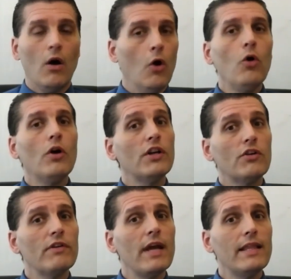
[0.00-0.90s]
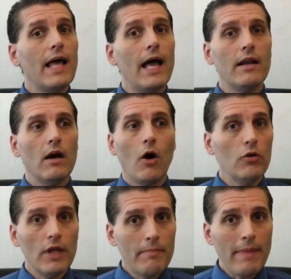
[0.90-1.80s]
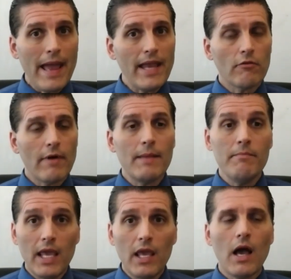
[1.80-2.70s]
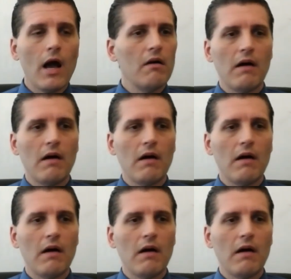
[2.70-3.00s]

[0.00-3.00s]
Who could create that? Only a banker, right? Me?